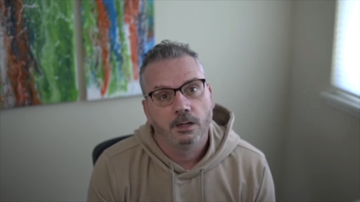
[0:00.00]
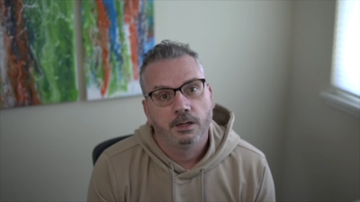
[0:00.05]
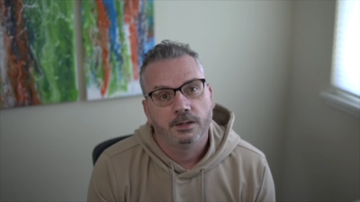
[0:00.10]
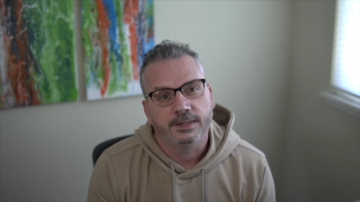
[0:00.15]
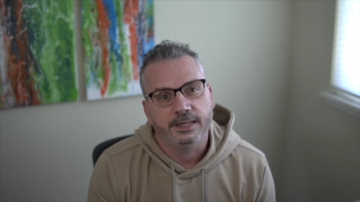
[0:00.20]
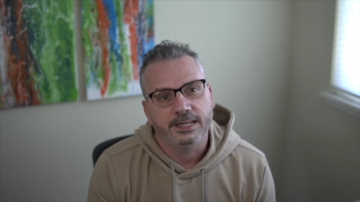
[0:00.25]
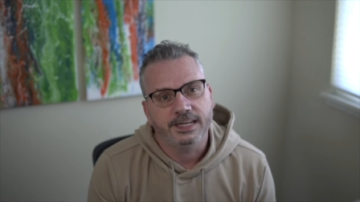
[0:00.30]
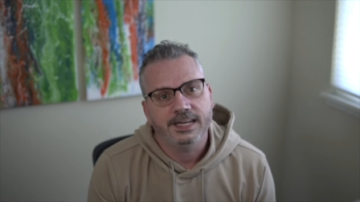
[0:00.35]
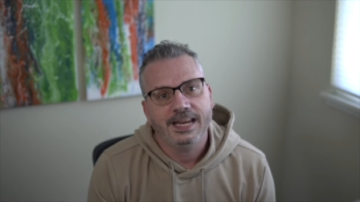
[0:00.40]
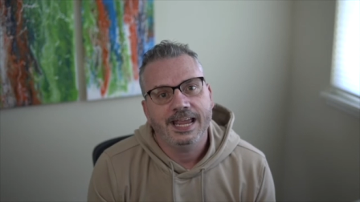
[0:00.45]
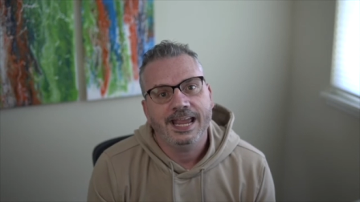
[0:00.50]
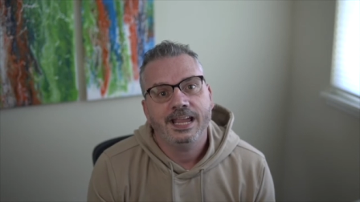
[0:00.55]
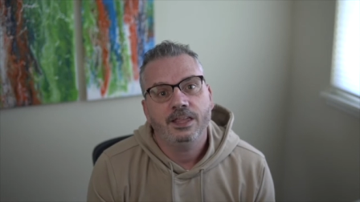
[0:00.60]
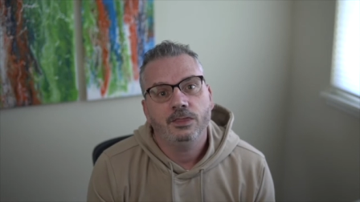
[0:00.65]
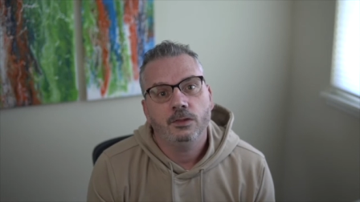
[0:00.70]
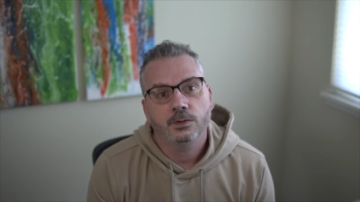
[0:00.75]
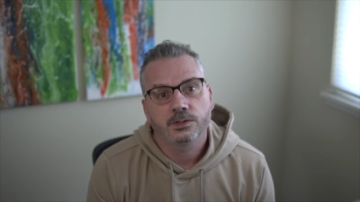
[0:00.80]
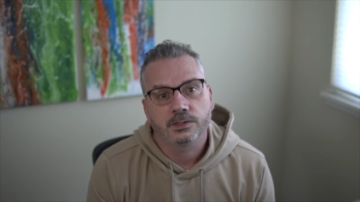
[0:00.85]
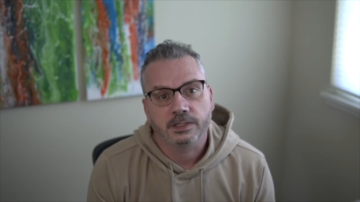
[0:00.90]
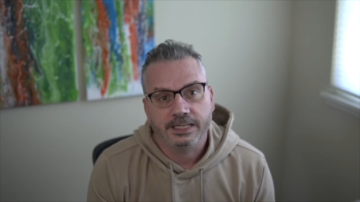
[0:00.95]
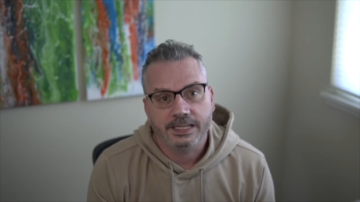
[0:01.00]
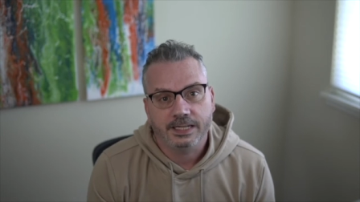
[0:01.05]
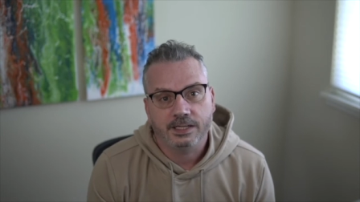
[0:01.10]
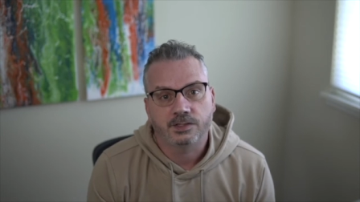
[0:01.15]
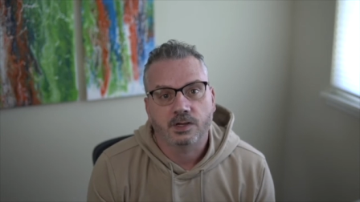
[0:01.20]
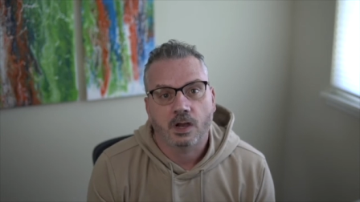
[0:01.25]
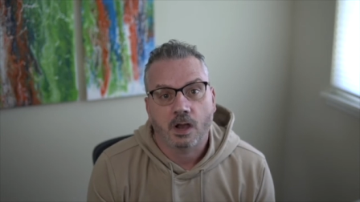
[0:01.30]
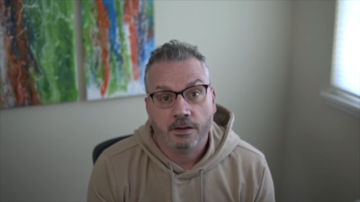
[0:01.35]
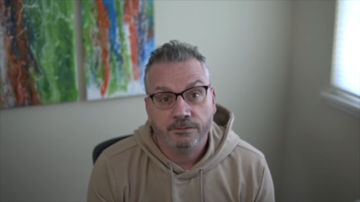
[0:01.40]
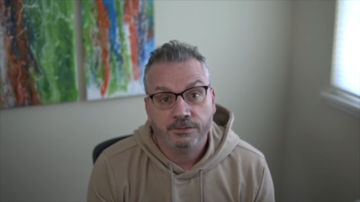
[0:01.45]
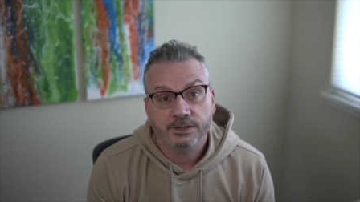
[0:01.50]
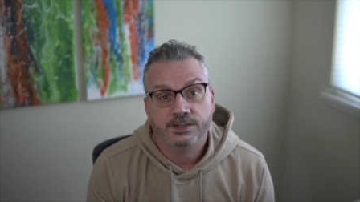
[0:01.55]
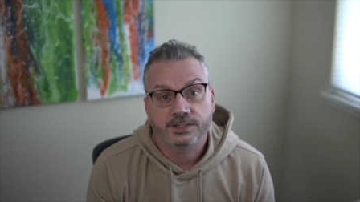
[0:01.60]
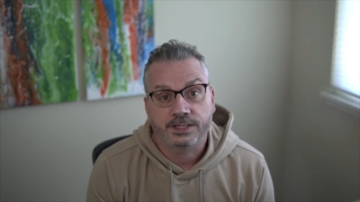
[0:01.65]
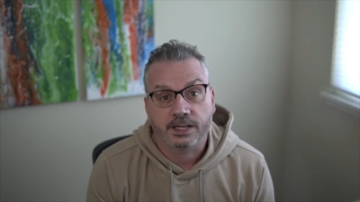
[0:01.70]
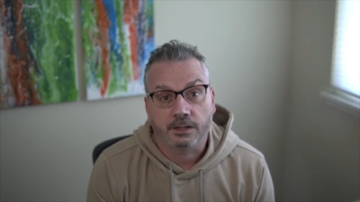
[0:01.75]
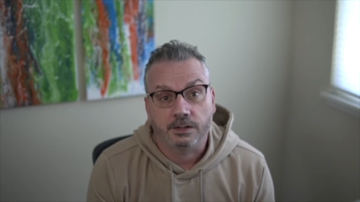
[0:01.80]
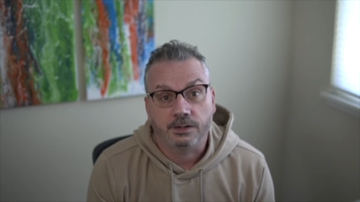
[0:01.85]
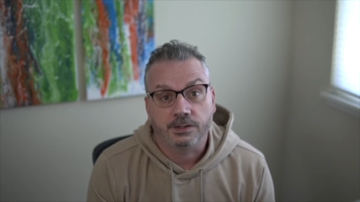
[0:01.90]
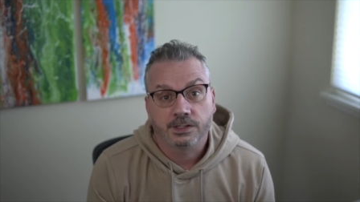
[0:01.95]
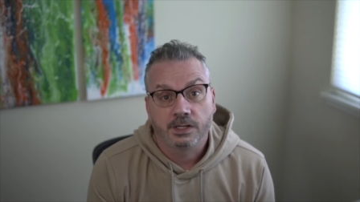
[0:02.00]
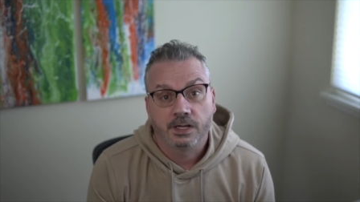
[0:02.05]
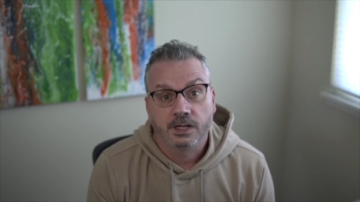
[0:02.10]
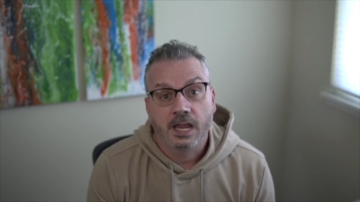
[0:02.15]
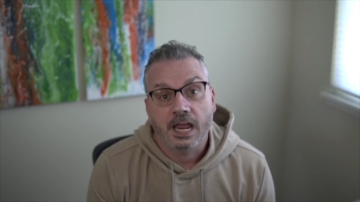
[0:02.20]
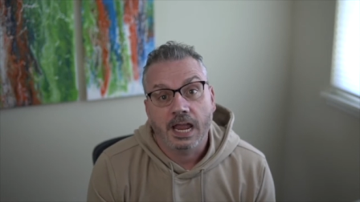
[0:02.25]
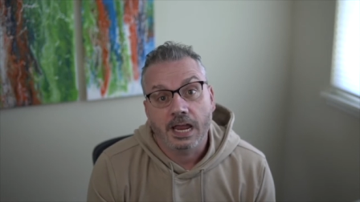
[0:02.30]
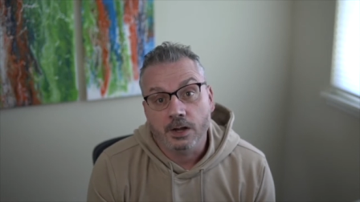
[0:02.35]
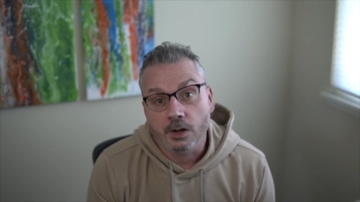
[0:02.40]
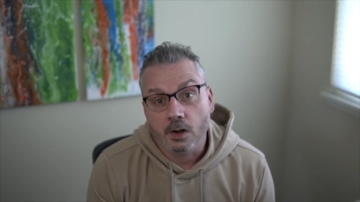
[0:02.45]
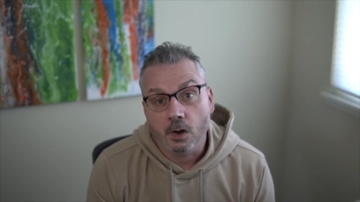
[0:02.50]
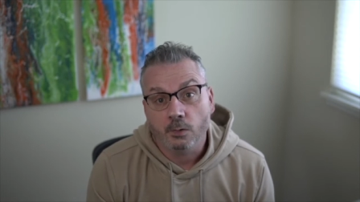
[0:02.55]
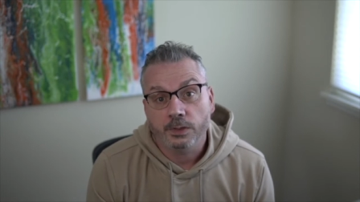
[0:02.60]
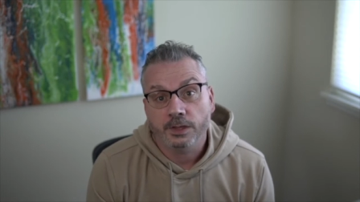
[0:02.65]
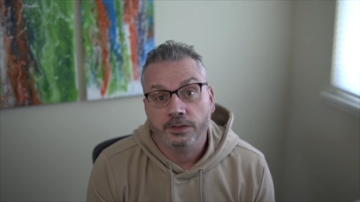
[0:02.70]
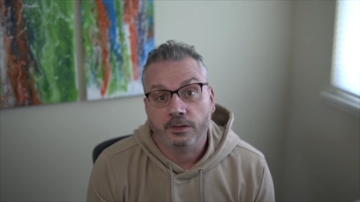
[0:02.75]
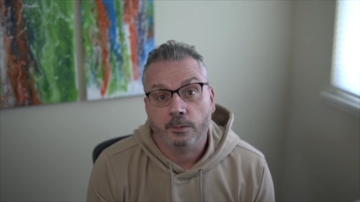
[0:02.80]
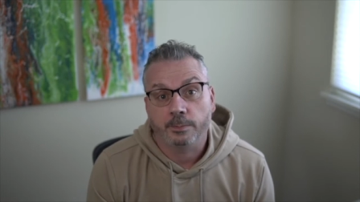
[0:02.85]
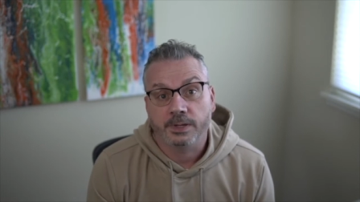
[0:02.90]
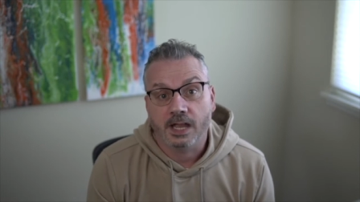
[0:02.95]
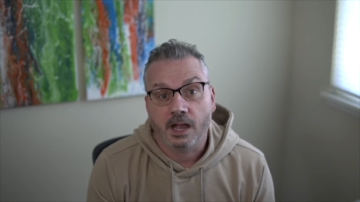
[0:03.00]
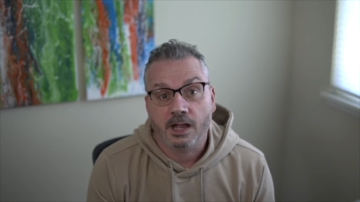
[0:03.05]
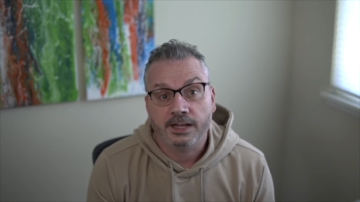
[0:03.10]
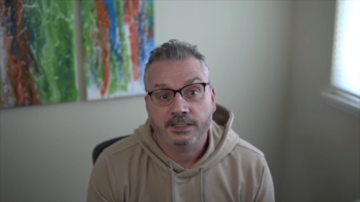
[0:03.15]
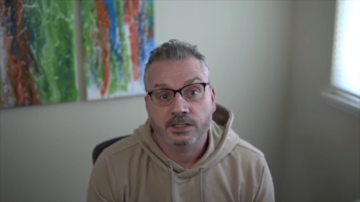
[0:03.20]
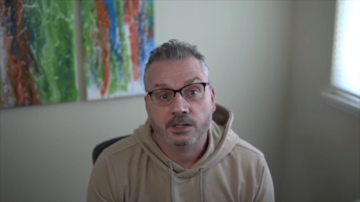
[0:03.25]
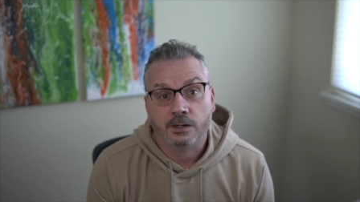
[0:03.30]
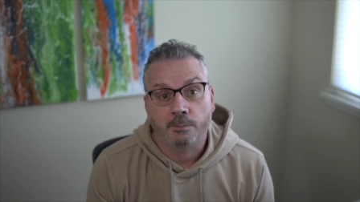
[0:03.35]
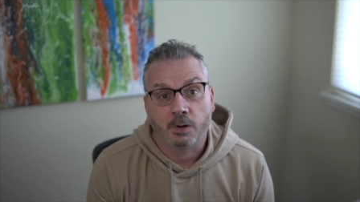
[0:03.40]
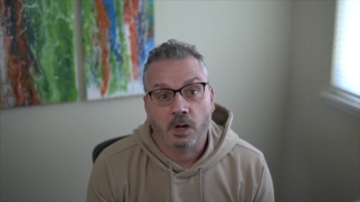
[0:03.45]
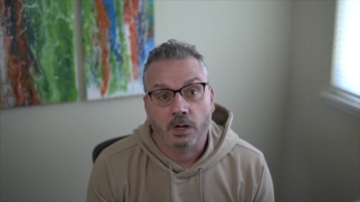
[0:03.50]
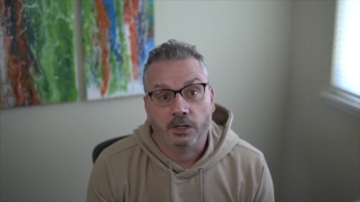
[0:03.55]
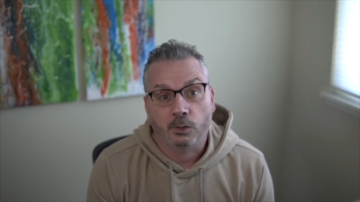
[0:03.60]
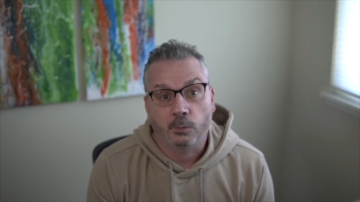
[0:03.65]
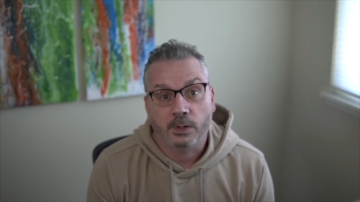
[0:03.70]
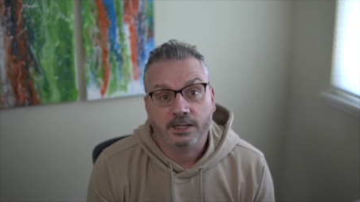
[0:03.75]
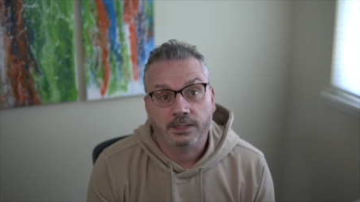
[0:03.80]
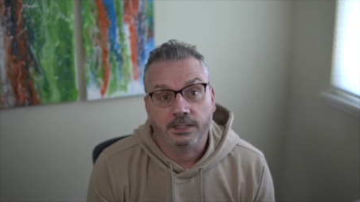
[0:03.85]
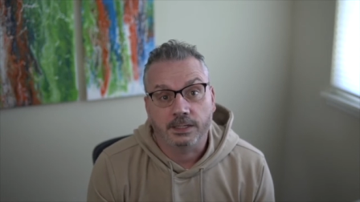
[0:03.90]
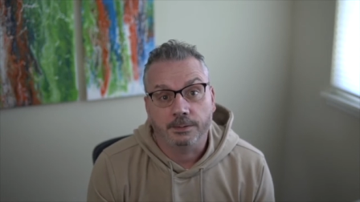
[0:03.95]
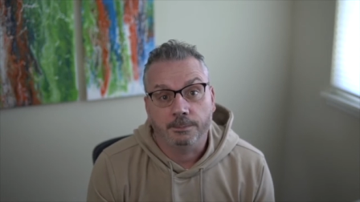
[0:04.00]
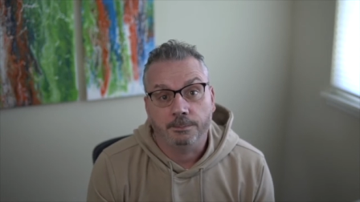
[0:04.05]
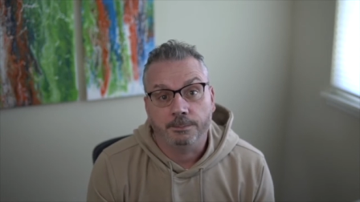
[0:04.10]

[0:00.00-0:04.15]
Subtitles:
They need to hand those leads off to sellers and know that they'll be acted upon quickly,